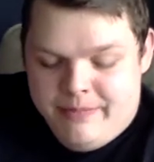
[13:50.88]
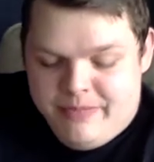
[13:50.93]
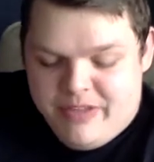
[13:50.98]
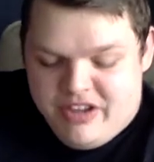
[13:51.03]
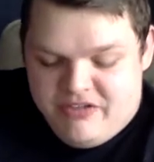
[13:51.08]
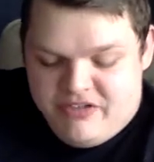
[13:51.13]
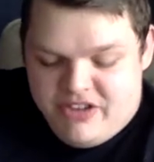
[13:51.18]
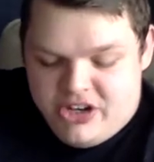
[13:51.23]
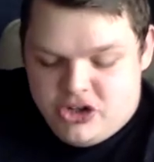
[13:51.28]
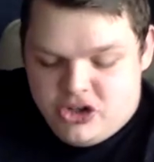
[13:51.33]

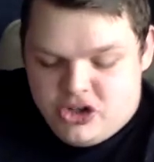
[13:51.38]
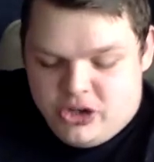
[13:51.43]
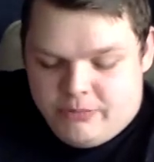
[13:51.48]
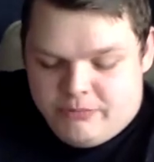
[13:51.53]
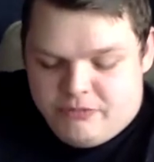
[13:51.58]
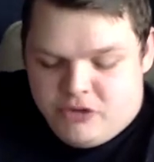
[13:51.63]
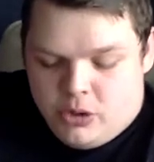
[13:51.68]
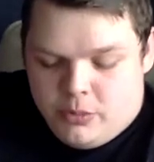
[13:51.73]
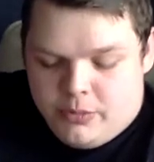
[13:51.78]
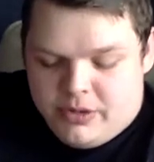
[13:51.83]
Finn jumped
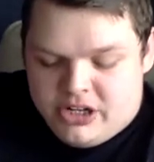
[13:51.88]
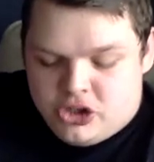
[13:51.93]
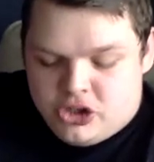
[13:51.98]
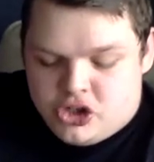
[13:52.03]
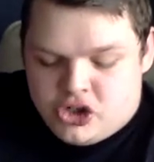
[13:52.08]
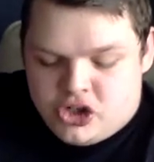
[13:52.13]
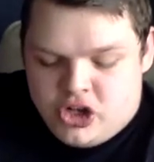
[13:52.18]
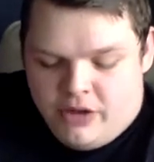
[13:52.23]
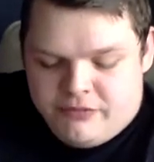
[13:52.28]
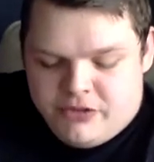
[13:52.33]
forward and
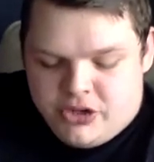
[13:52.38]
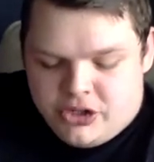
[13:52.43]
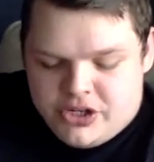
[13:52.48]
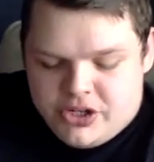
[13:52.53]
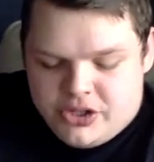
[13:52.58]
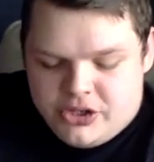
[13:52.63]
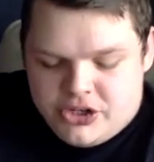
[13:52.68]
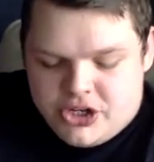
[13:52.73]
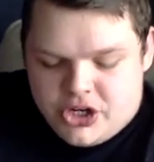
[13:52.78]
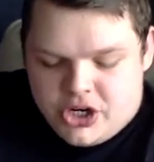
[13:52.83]
shoved her to
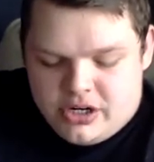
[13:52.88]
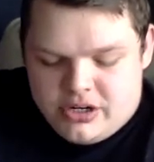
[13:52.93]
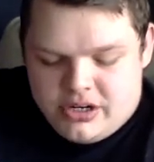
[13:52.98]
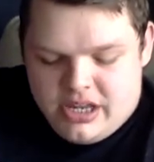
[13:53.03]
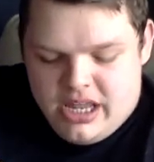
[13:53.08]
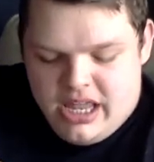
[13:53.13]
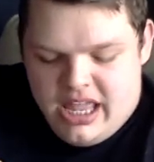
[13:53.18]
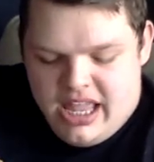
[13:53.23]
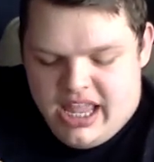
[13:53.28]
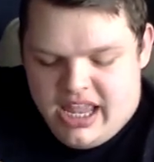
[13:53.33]
the dirt.
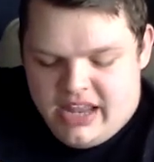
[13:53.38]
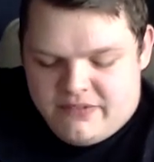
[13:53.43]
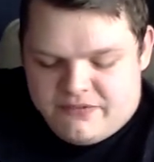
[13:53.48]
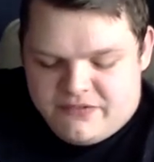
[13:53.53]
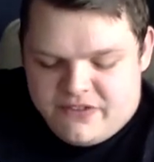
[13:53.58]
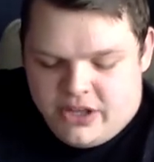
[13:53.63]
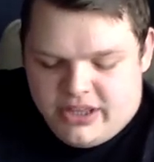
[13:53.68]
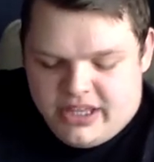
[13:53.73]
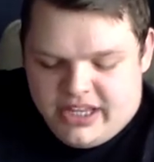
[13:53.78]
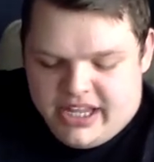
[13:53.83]
It
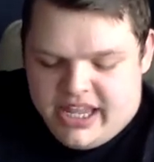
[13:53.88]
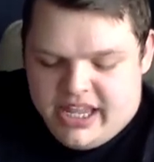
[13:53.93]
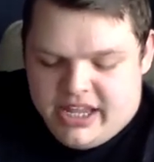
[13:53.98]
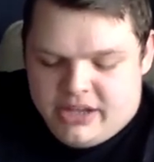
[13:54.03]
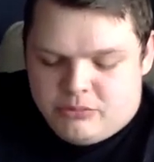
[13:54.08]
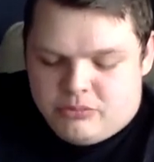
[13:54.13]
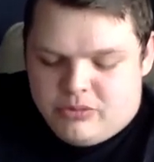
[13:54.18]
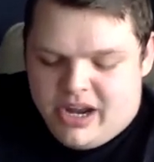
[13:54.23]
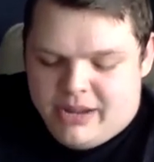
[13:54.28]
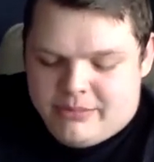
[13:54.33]
felt like he had
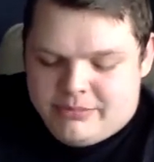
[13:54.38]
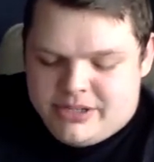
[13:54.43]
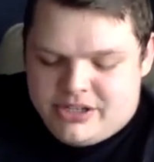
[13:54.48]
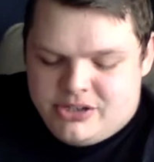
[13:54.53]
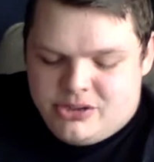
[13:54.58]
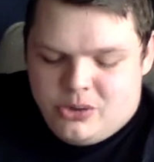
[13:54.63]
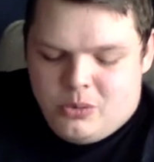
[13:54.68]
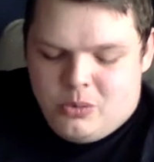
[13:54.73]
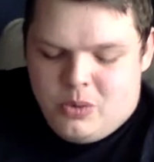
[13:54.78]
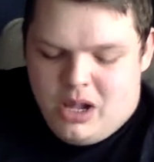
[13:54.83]
rammed into
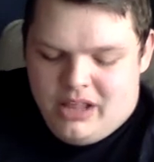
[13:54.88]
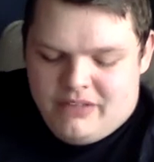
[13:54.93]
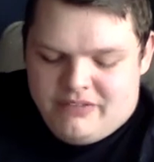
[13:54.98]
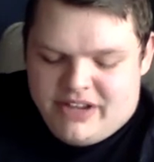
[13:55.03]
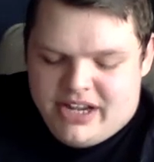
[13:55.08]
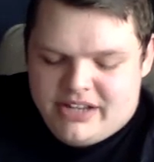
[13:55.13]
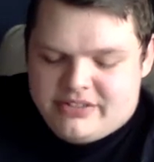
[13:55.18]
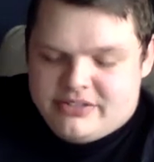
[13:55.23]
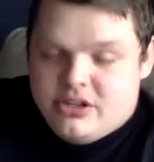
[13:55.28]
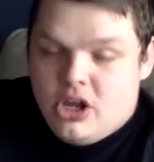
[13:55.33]
a wall of
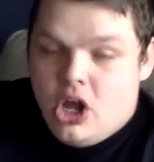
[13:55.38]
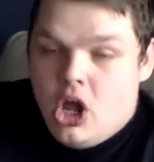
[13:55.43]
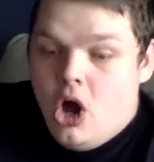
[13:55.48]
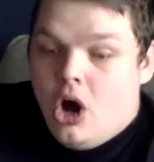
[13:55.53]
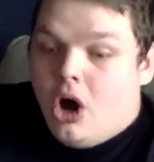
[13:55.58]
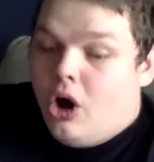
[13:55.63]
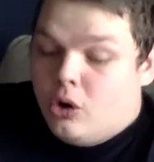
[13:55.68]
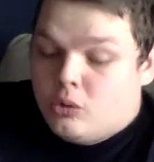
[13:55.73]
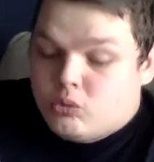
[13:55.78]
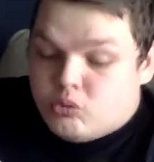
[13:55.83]
ice.
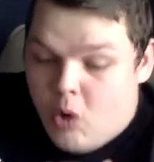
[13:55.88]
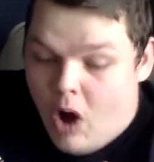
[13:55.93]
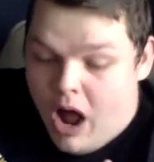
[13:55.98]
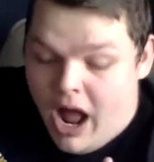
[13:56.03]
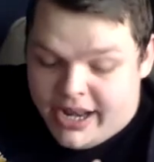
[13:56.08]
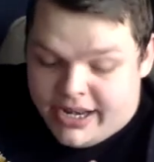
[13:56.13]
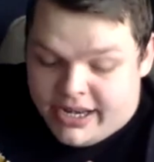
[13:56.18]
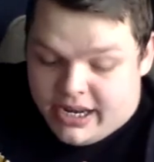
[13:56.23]
"Run!"